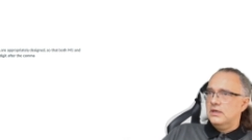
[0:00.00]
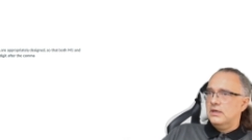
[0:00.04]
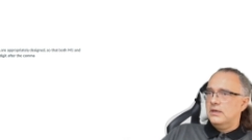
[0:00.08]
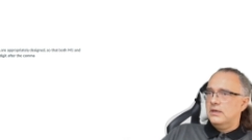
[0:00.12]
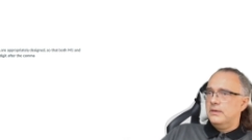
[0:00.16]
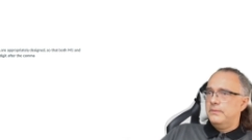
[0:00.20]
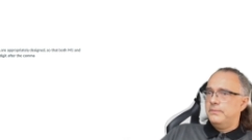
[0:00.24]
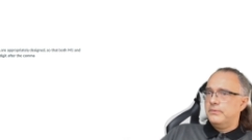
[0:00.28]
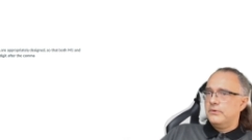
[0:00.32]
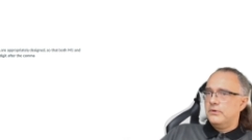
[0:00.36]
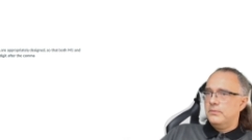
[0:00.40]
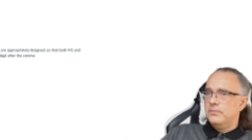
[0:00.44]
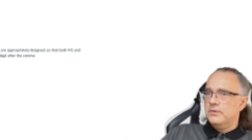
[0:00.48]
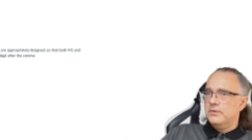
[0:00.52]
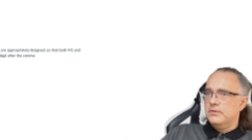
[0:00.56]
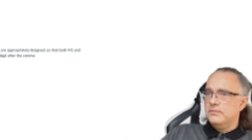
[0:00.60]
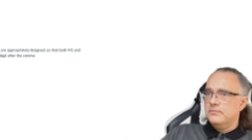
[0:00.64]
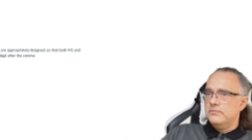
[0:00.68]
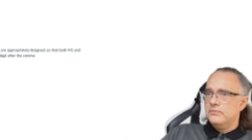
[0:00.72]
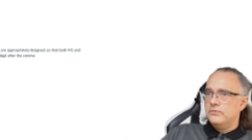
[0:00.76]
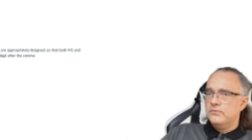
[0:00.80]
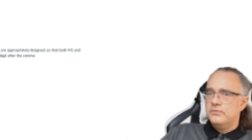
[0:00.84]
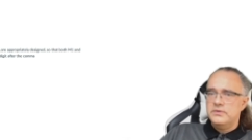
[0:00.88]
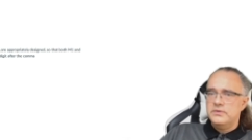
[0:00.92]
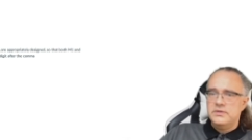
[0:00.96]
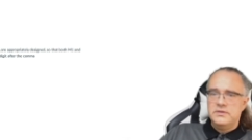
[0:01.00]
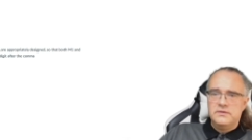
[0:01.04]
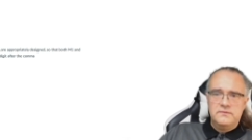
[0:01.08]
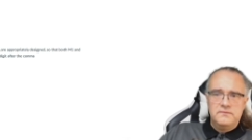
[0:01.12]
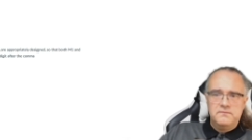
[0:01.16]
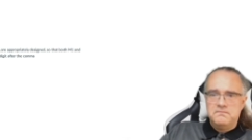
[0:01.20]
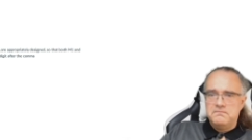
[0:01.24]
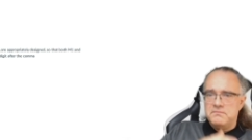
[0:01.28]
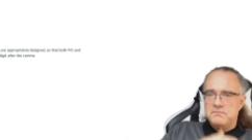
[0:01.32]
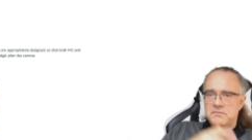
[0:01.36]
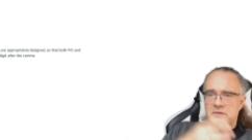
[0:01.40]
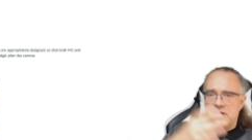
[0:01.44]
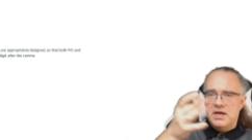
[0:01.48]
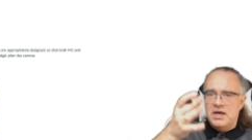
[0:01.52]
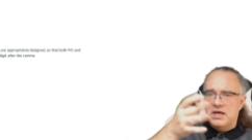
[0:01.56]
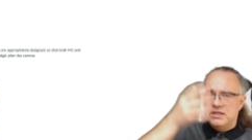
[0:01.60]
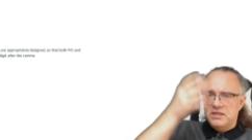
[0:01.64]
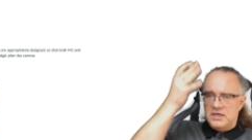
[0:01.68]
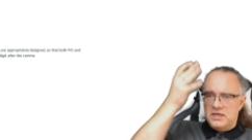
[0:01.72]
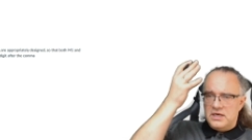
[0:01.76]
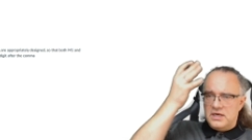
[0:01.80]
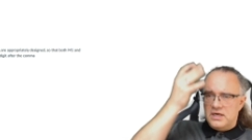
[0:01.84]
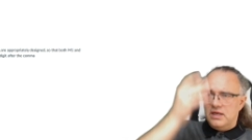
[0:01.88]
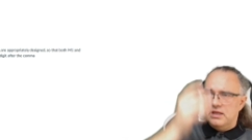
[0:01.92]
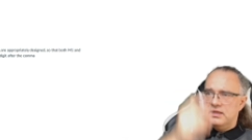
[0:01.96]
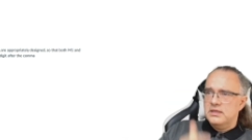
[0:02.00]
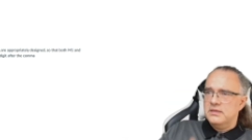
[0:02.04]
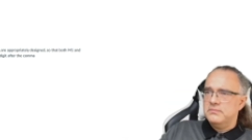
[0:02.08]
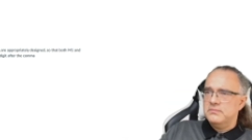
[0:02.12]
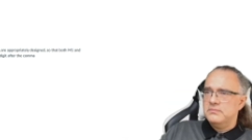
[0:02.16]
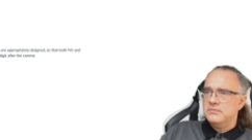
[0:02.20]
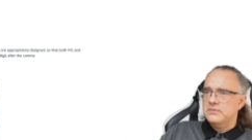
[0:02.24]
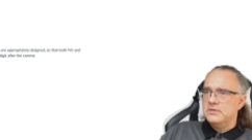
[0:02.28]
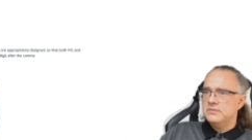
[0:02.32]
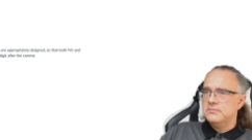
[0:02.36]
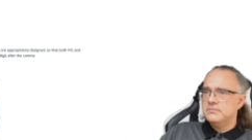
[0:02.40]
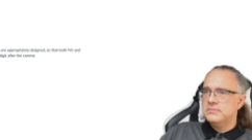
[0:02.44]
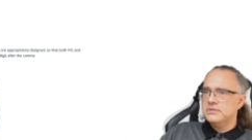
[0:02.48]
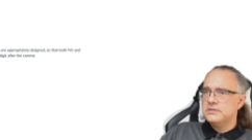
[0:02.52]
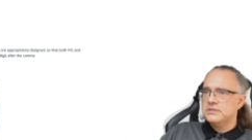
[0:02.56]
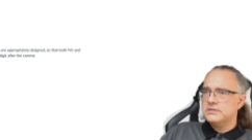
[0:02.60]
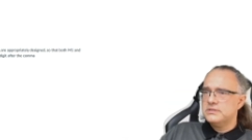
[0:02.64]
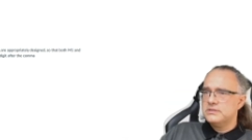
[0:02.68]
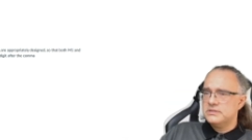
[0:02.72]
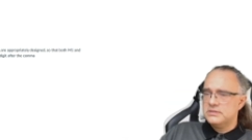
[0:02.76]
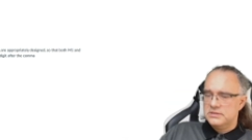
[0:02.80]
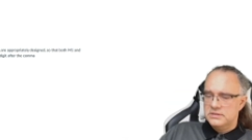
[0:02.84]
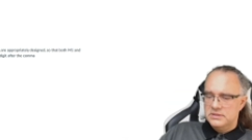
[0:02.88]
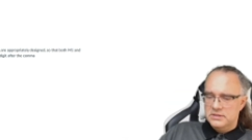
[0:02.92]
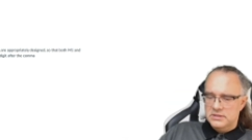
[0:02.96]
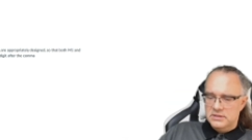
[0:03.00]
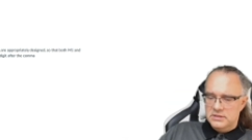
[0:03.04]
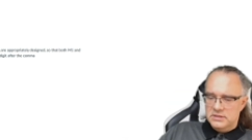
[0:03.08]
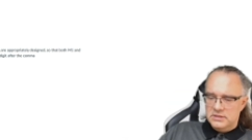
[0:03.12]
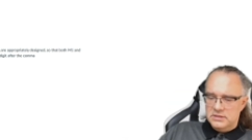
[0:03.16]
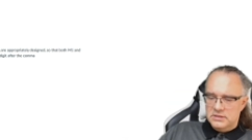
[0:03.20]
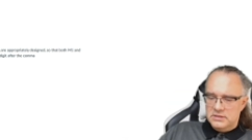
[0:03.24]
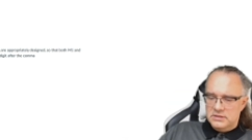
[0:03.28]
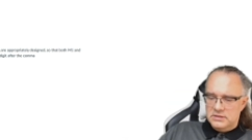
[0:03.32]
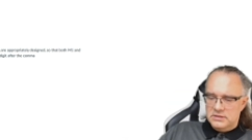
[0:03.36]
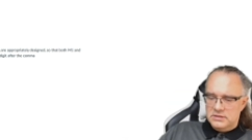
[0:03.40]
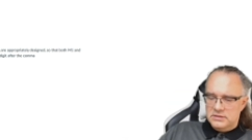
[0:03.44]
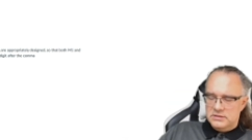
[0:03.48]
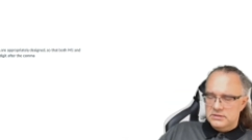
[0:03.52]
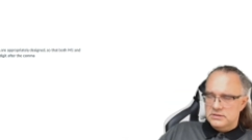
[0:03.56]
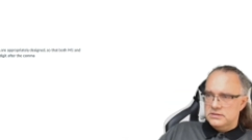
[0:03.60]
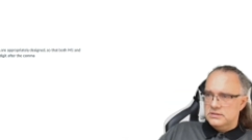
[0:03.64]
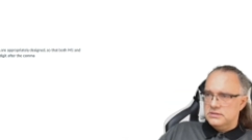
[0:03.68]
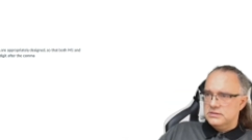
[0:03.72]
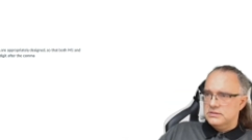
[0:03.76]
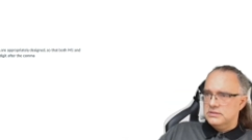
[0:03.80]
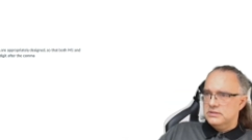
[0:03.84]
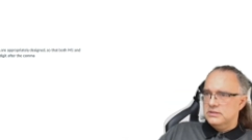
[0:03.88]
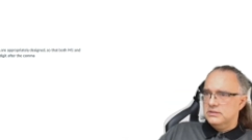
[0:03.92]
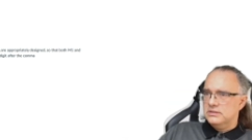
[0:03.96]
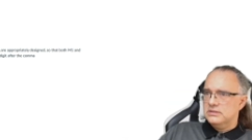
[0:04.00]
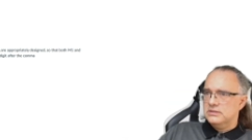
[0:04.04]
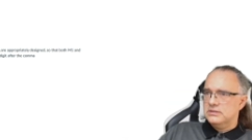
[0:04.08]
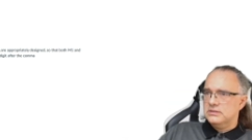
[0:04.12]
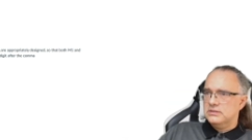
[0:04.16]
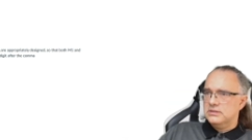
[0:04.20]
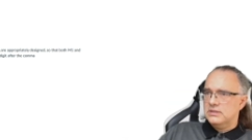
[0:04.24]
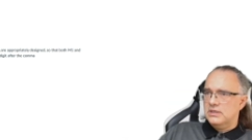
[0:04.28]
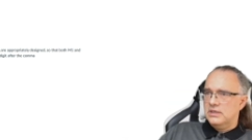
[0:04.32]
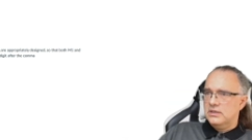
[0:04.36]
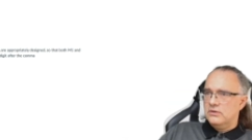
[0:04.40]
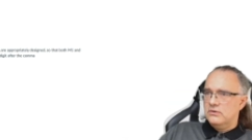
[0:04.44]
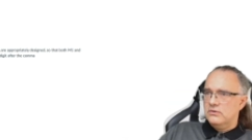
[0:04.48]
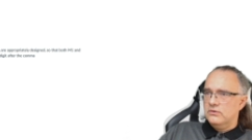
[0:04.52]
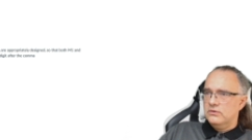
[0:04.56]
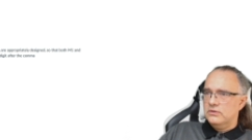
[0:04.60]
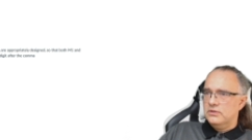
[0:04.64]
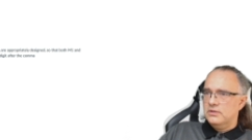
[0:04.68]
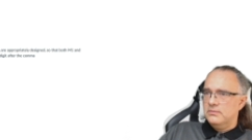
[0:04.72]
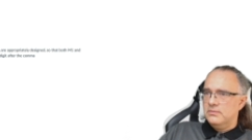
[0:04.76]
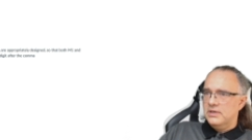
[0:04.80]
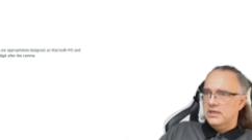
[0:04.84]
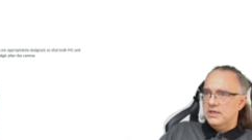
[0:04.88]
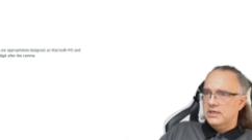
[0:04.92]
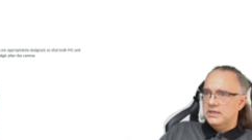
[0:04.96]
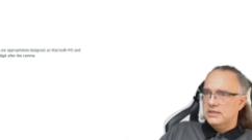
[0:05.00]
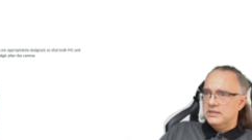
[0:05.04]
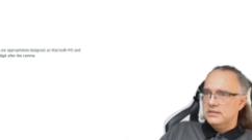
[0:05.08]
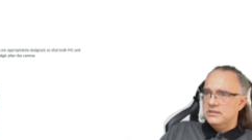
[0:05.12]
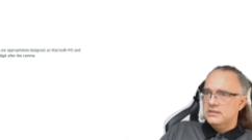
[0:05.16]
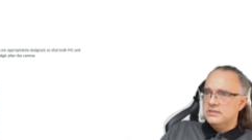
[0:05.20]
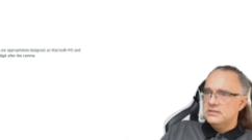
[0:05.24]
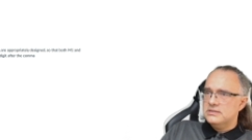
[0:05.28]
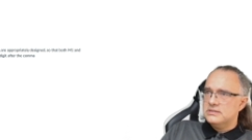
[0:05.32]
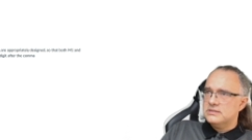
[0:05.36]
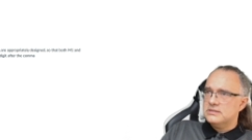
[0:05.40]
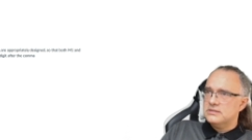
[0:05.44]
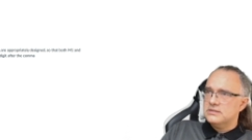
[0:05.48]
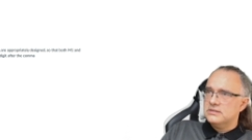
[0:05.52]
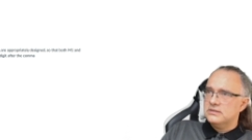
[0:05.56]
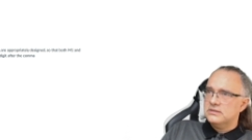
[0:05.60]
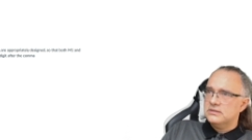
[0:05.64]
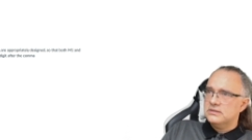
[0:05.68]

problem with other random numbers, just that I got them like this.